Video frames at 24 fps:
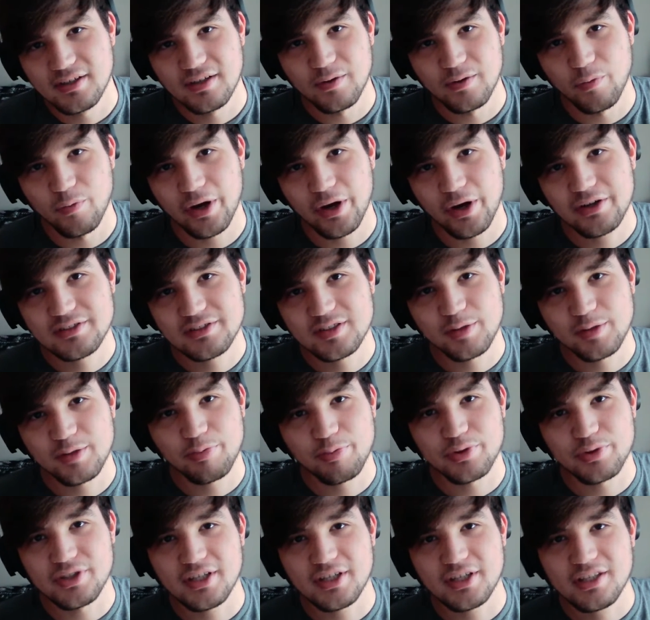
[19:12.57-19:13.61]
where's the
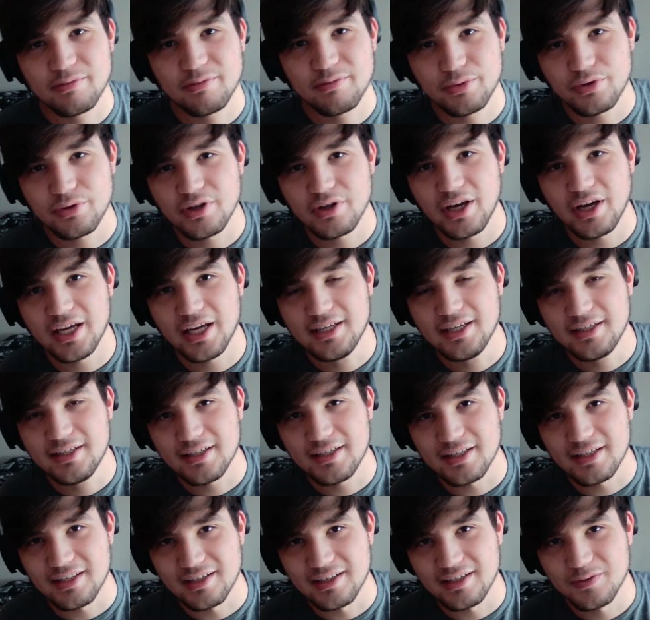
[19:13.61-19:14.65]
predictable
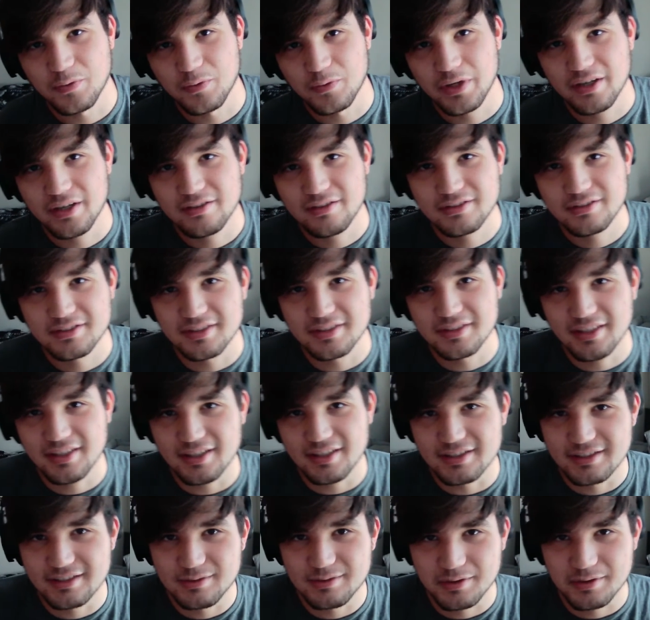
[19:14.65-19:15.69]
ending? Where's
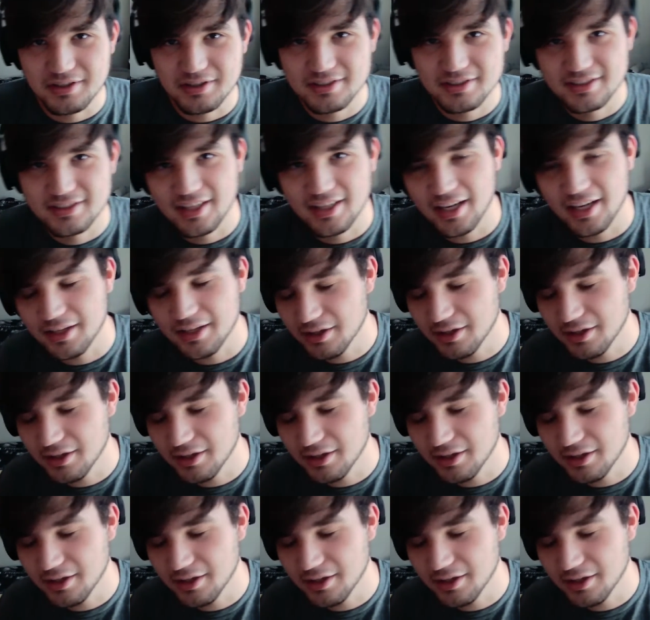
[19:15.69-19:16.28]
this? Where is that,